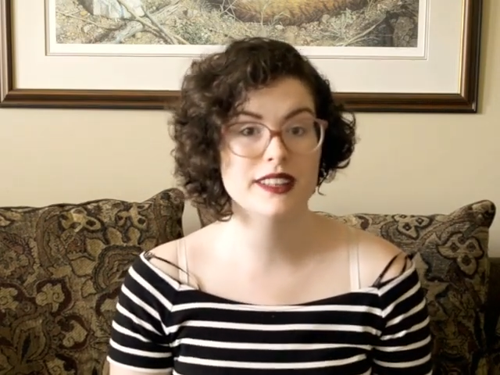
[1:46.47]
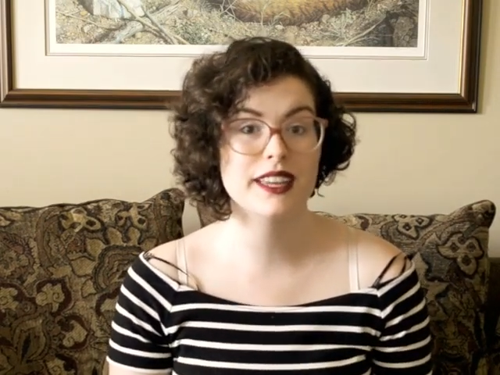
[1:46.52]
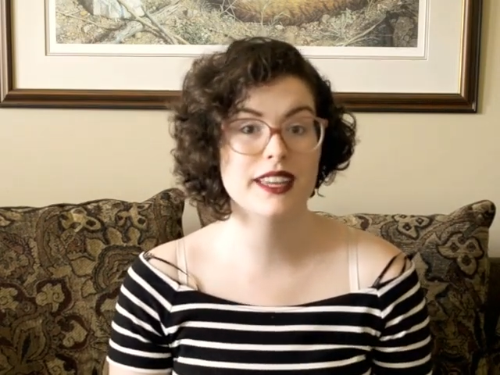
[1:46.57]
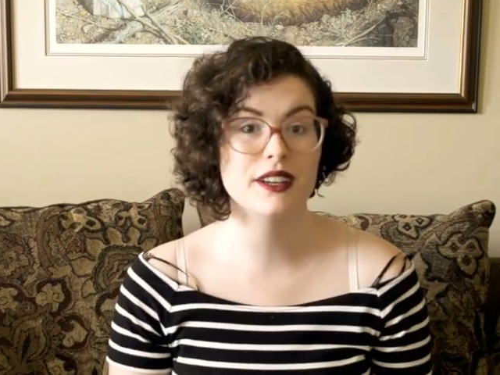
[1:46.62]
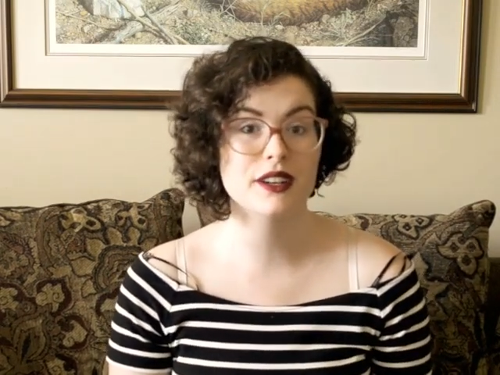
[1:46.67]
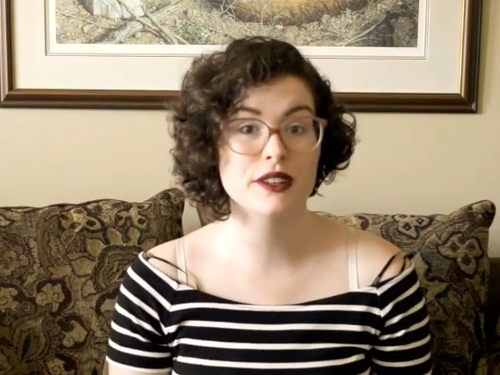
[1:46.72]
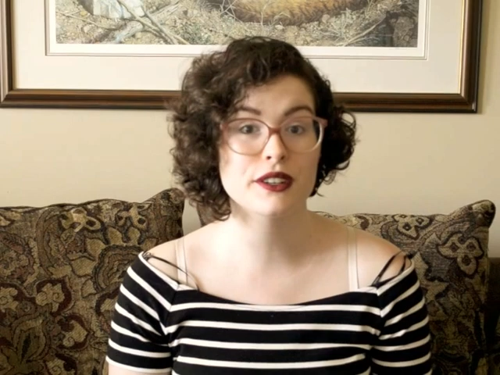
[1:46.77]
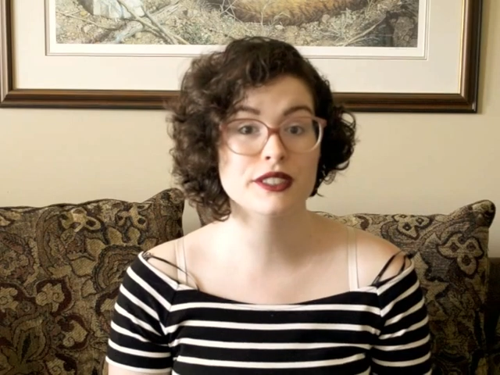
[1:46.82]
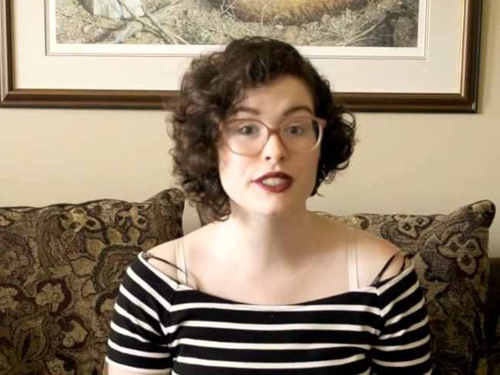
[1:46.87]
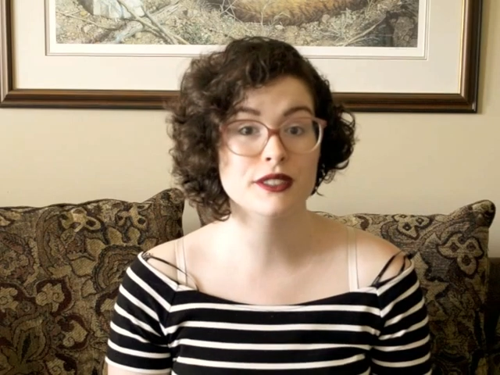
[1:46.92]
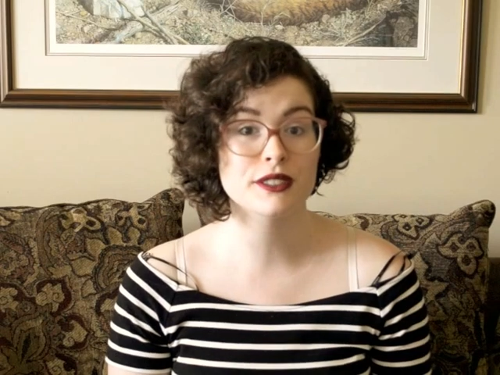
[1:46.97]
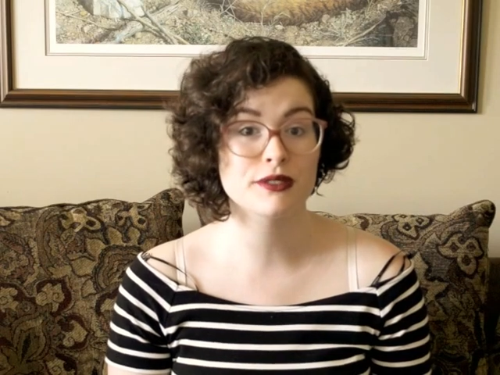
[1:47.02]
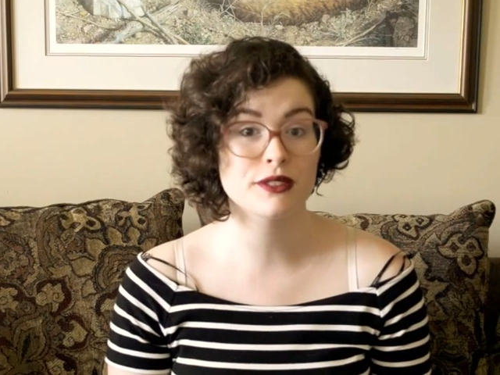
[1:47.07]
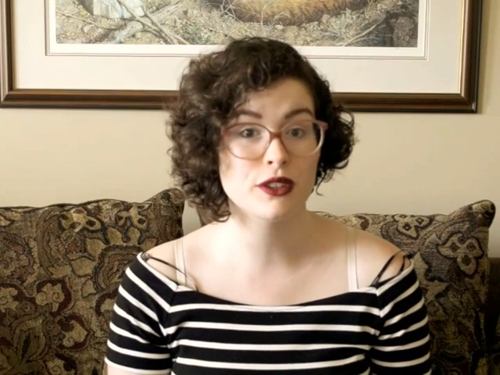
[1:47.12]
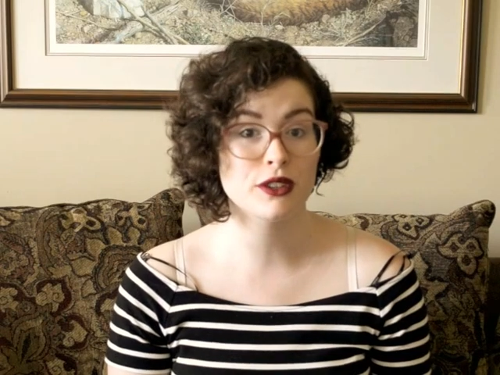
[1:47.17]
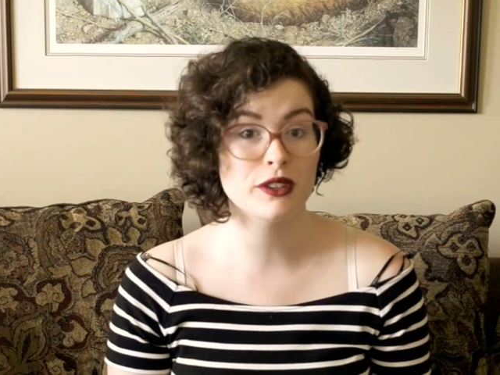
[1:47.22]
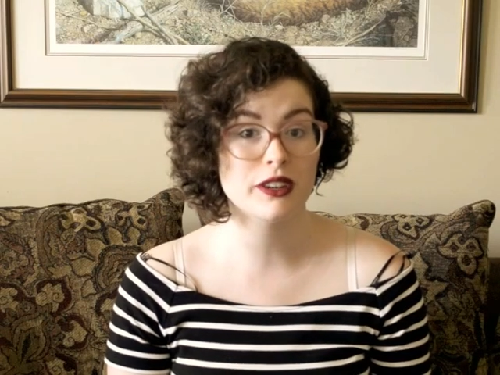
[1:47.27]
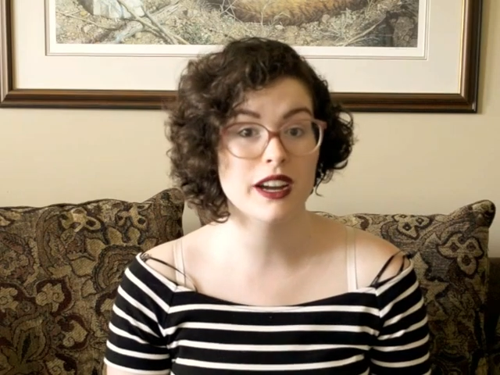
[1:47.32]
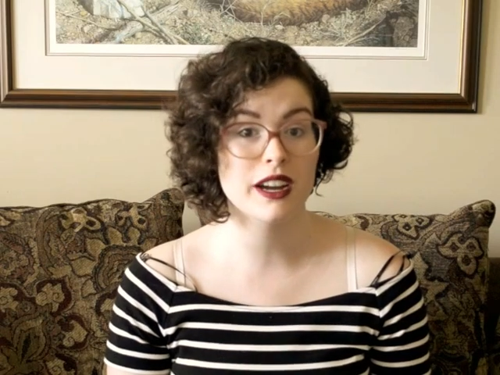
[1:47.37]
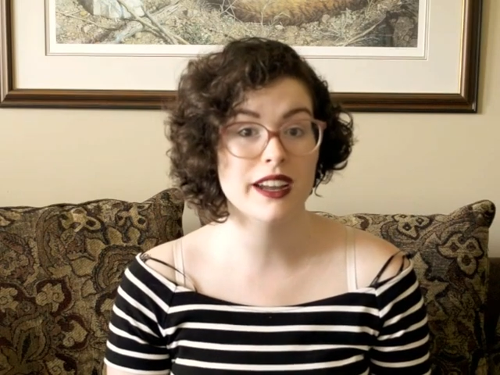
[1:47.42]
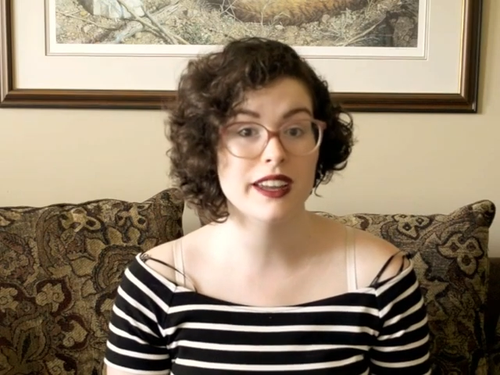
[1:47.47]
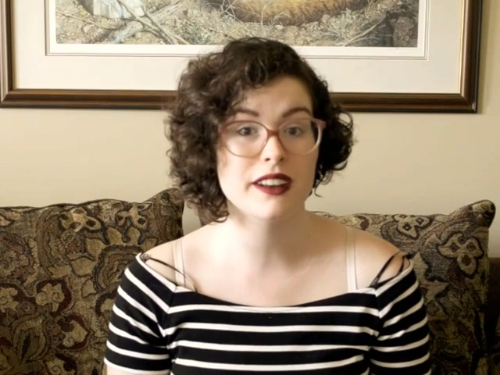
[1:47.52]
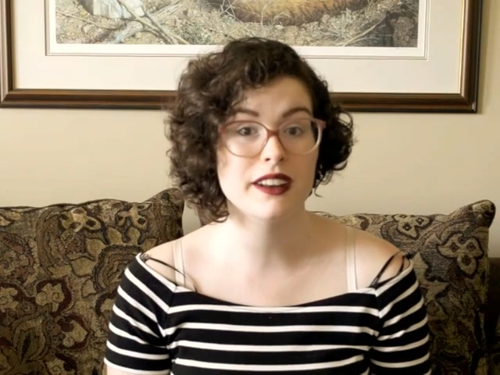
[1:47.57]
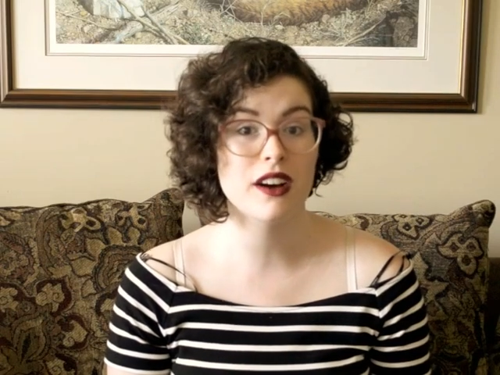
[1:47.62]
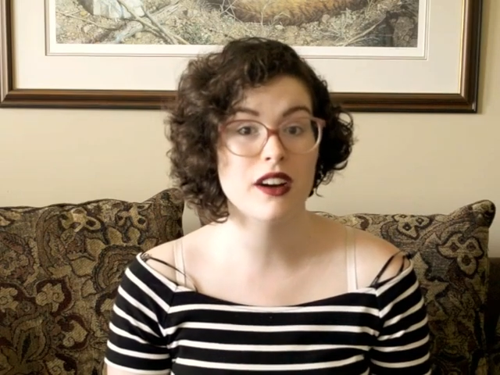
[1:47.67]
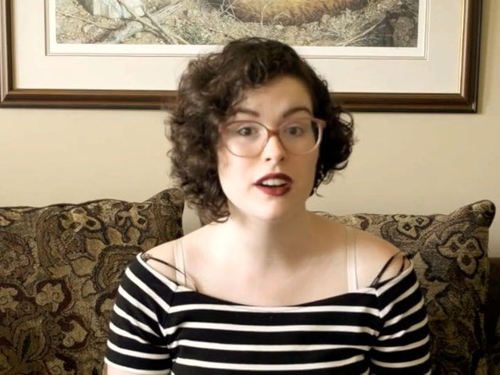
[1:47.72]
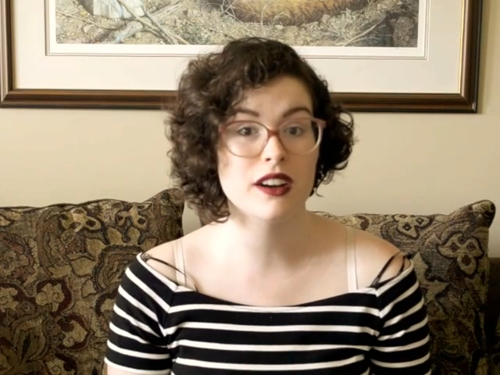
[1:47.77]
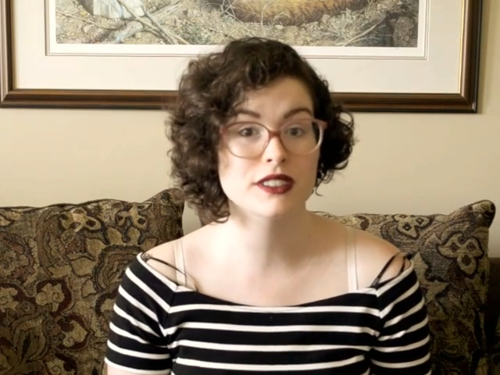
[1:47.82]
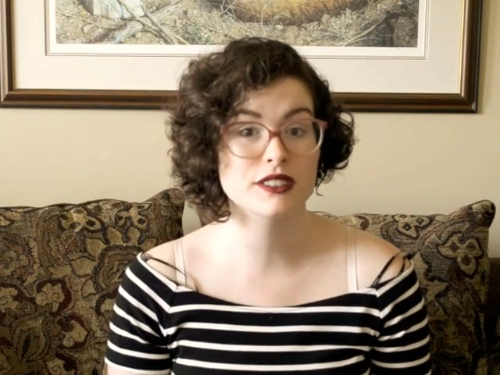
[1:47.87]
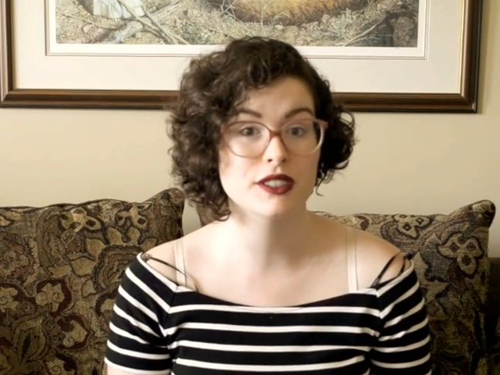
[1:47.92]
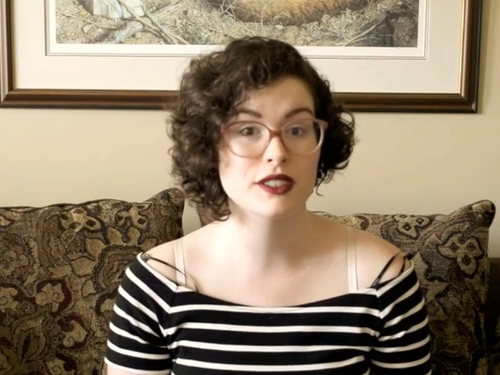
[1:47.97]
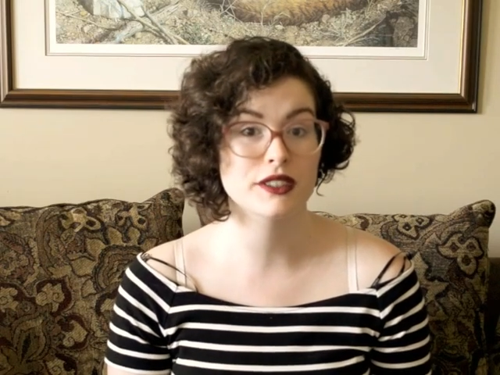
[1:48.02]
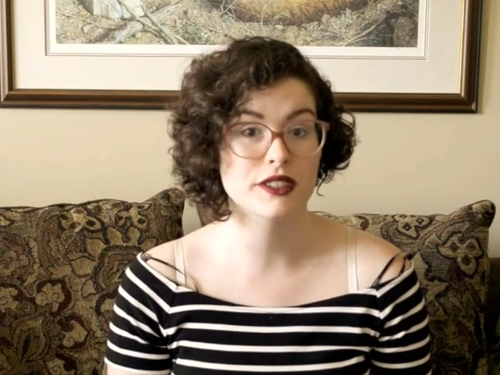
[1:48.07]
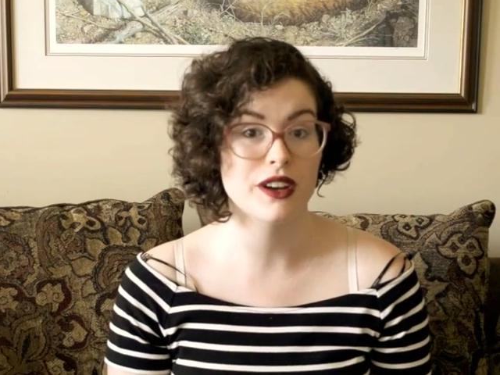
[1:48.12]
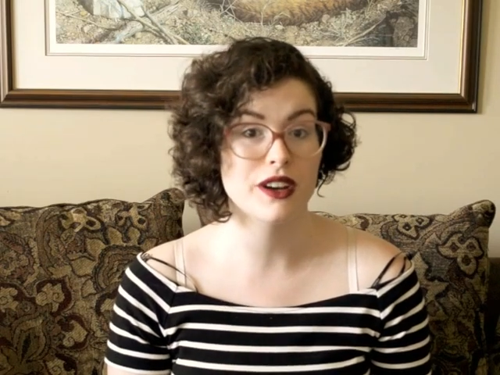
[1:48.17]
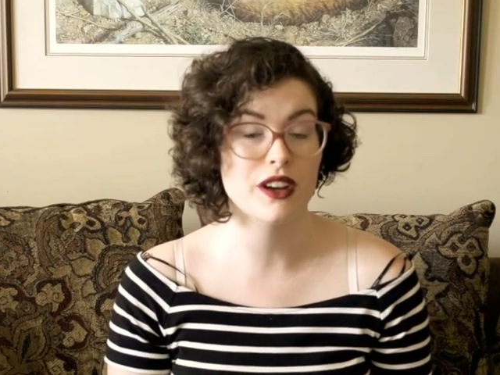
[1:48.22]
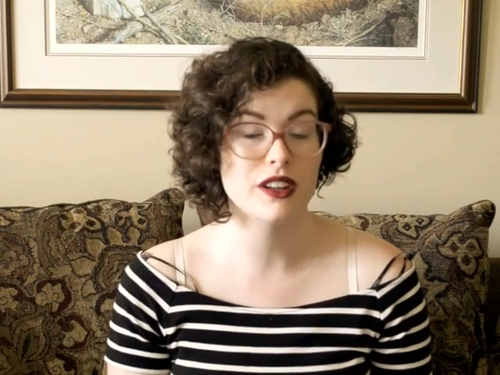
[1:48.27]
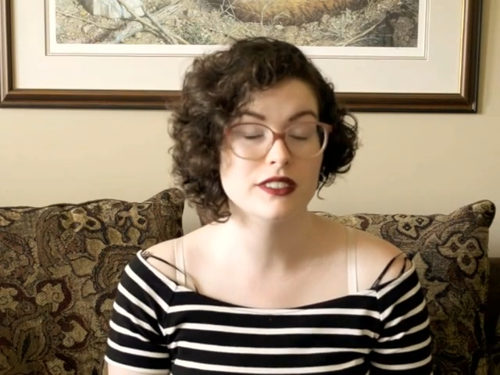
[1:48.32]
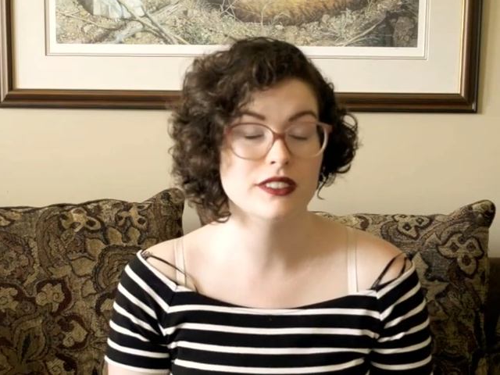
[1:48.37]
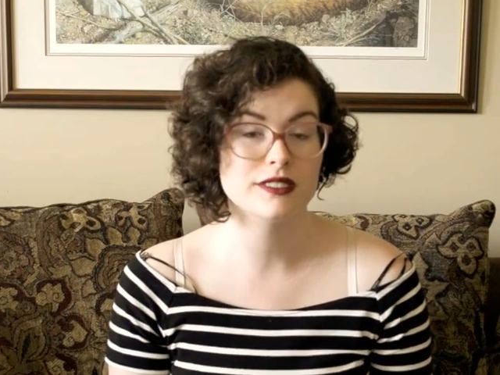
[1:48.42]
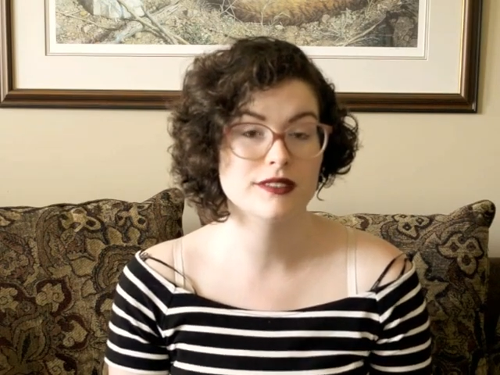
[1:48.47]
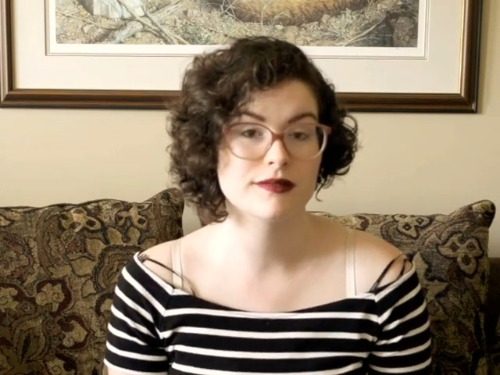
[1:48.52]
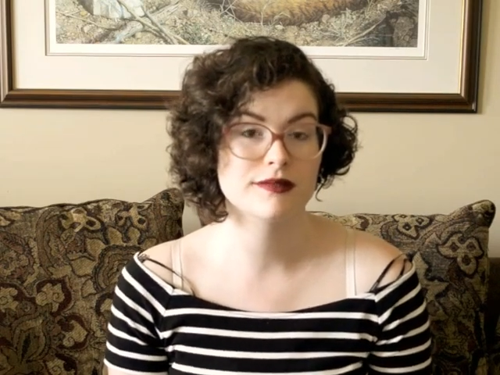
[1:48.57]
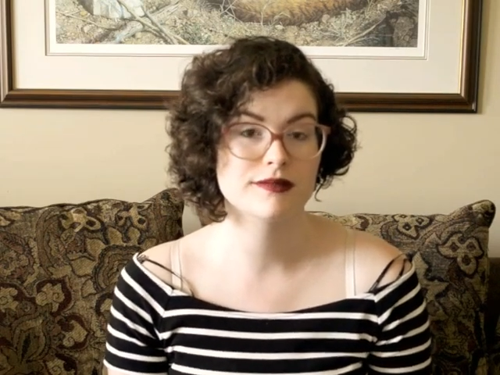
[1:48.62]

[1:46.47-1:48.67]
like Ursa Flora and Oscar Doll.